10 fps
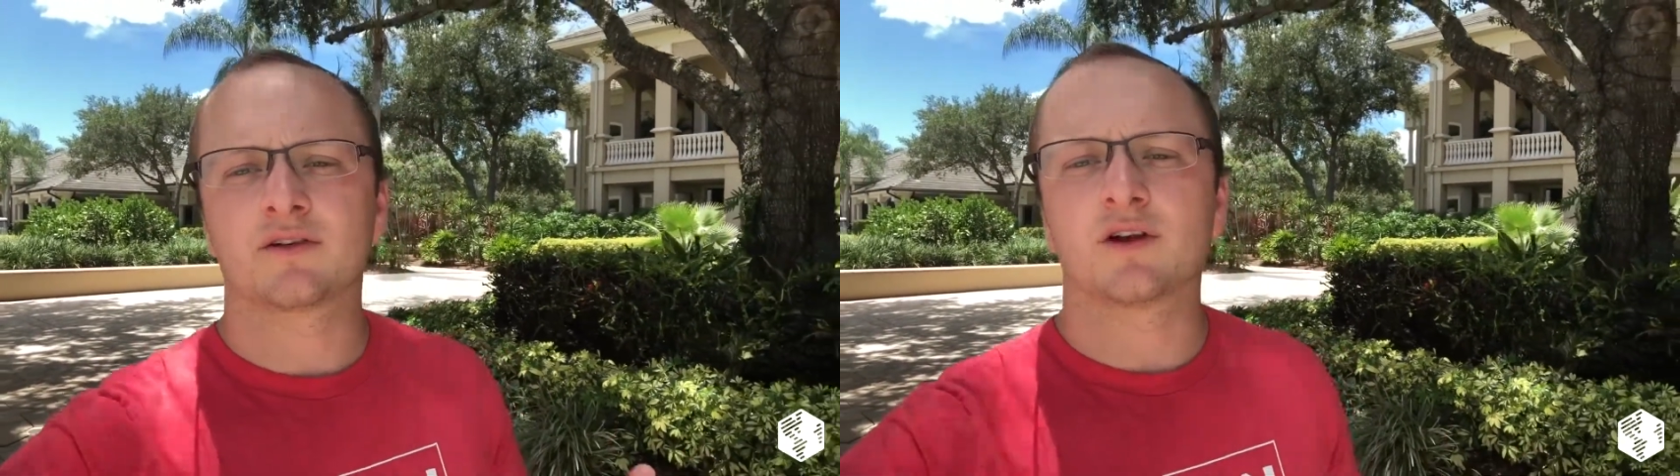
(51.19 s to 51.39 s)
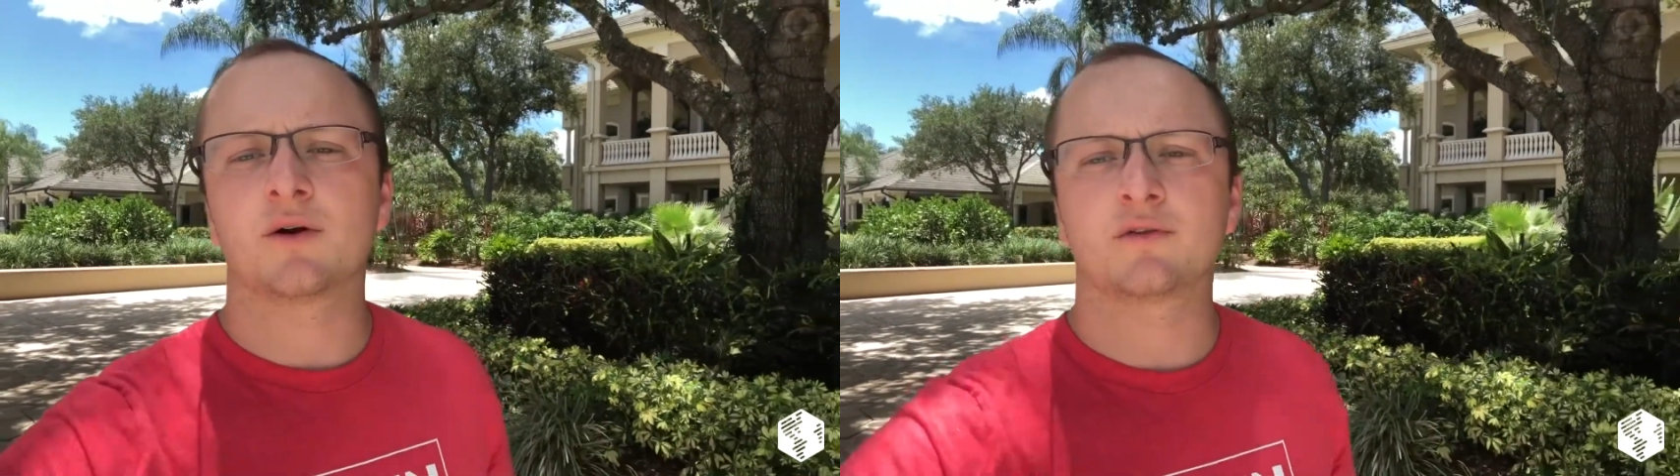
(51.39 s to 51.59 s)

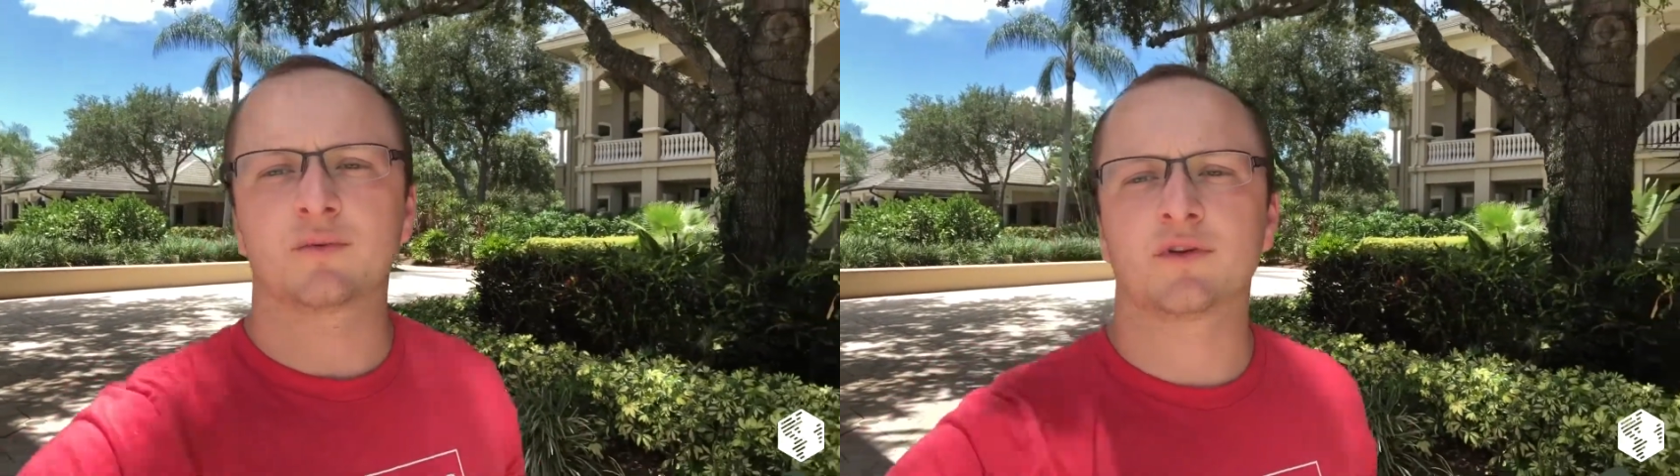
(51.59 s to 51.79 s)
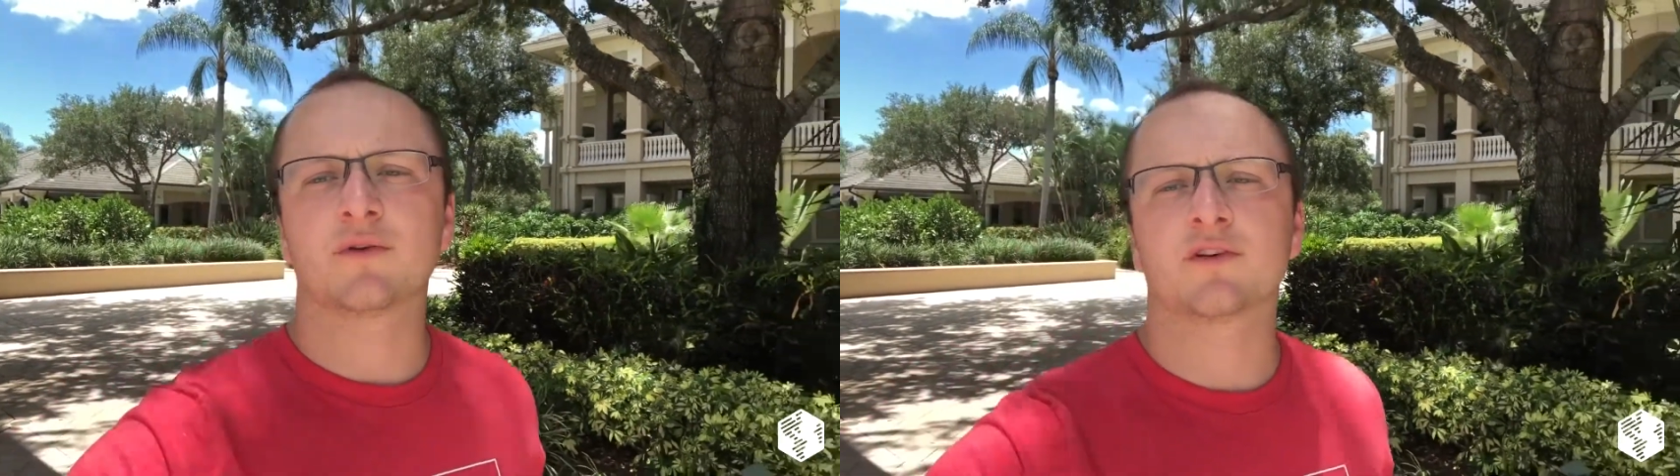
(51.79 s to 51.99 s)
closed
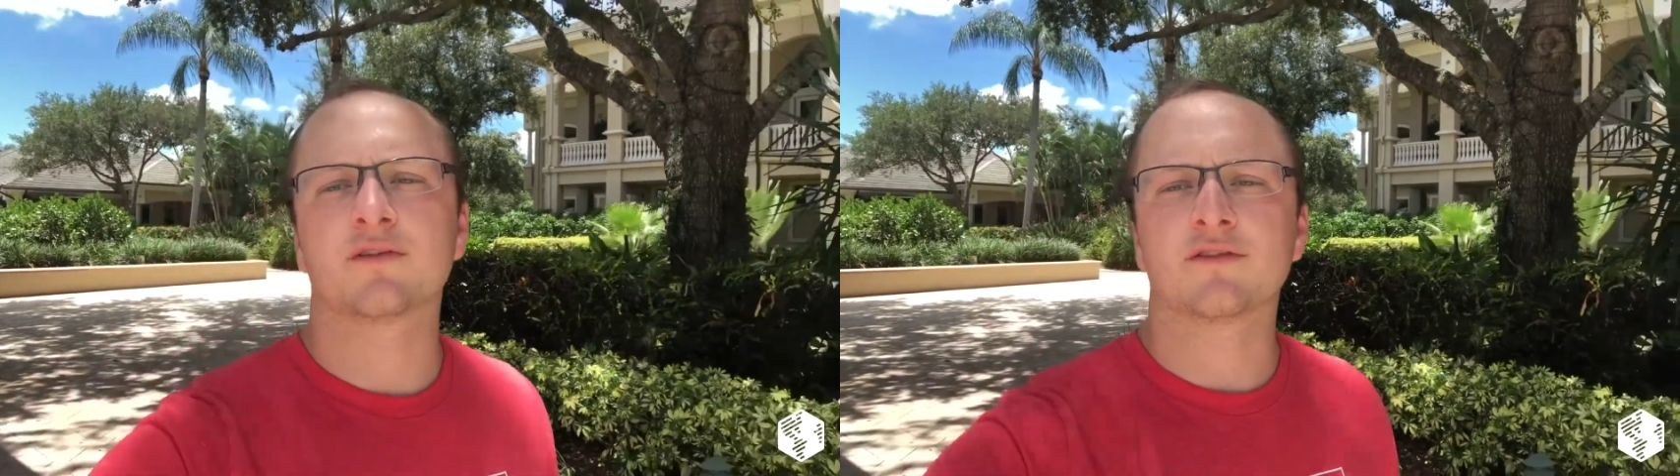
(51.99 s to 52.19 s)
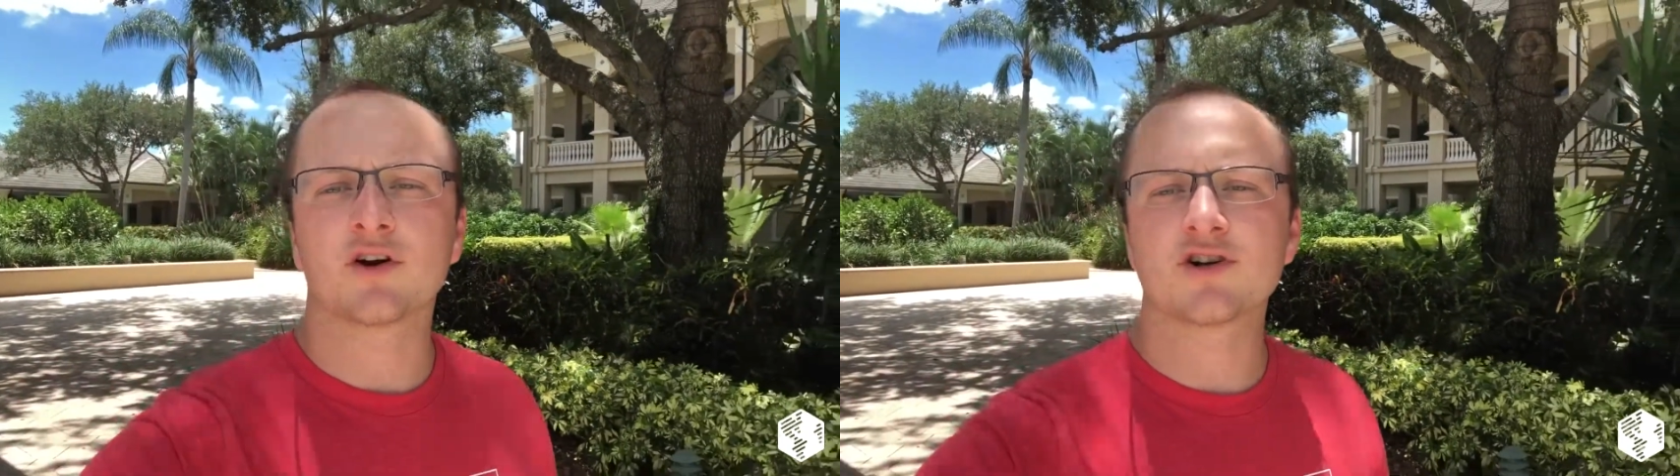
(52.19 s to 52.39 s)
with those
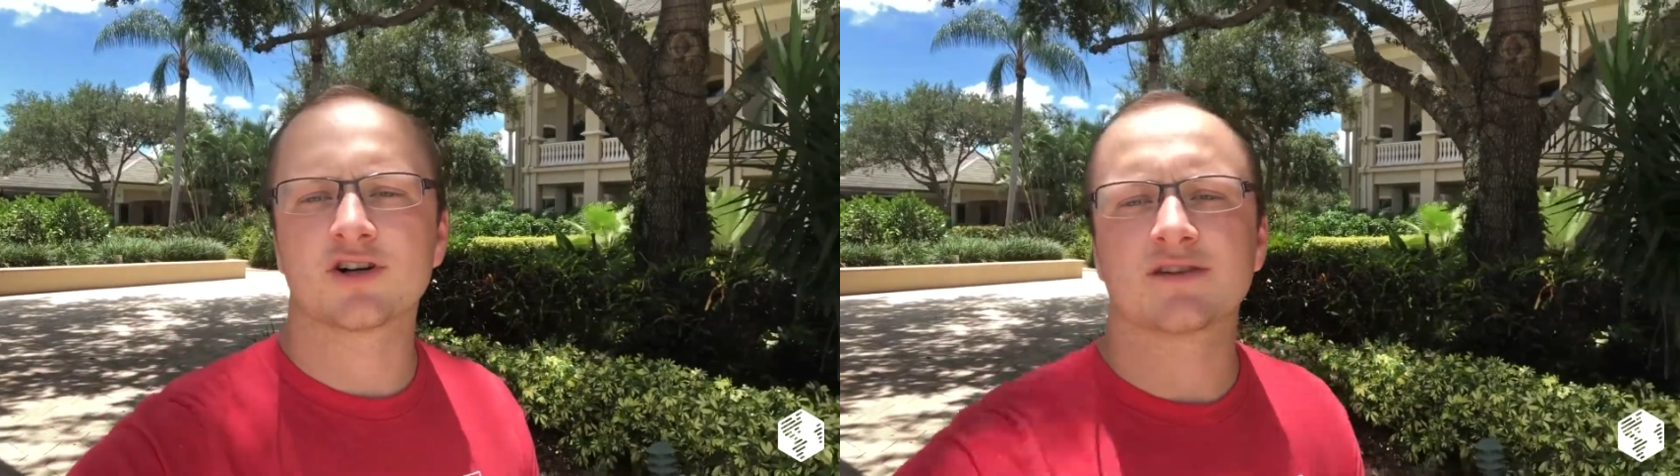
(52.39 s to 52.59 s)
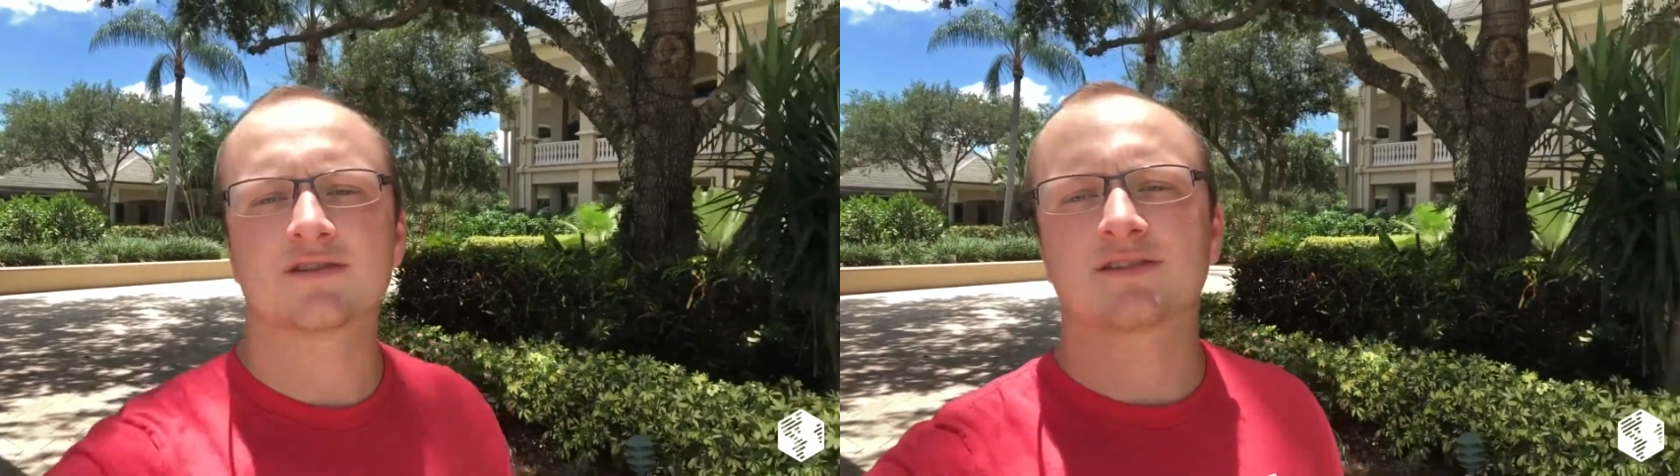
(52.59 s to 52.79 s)

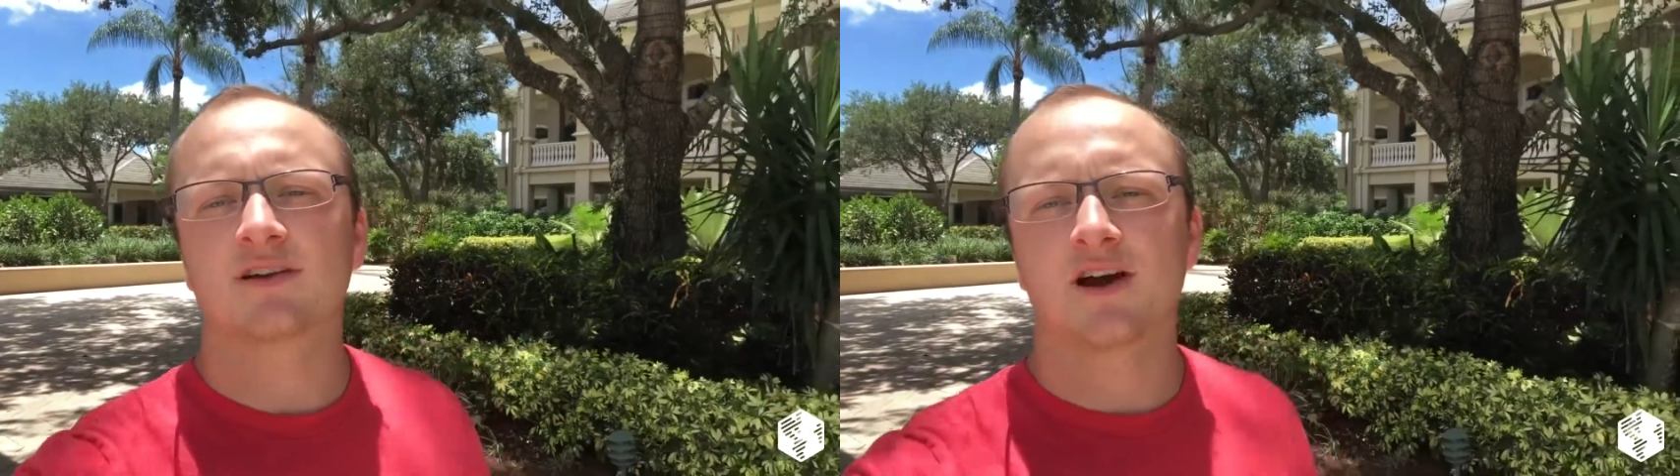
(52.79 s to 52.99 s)
conversions